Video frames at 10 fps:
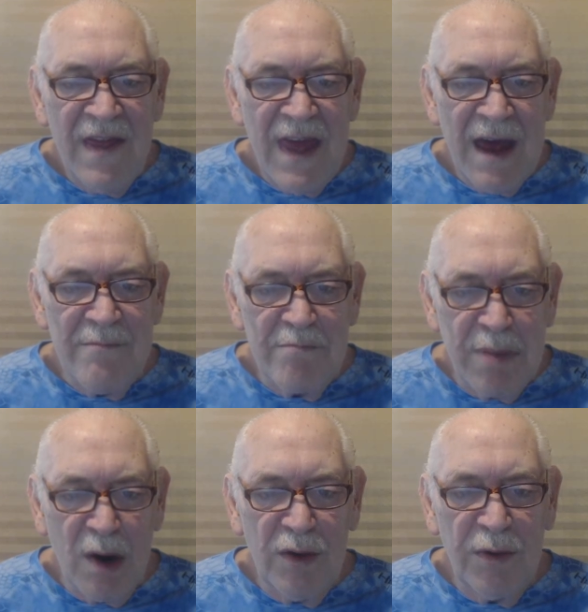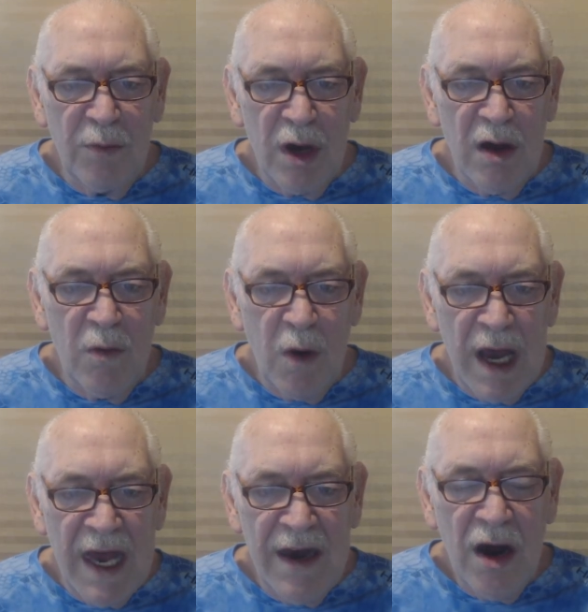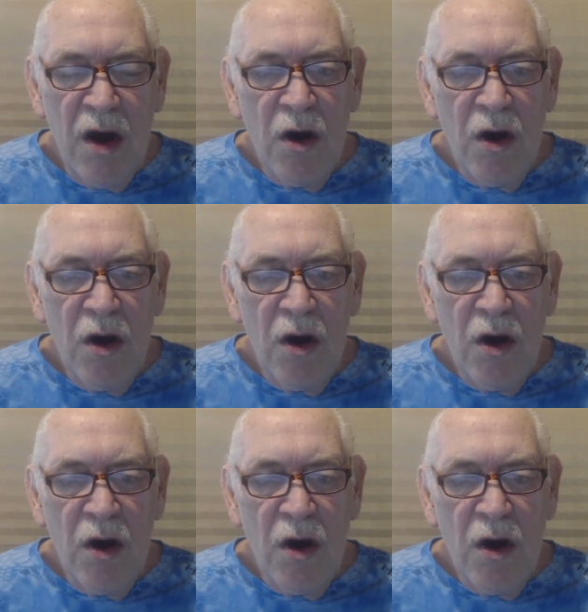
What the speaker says: that both will win,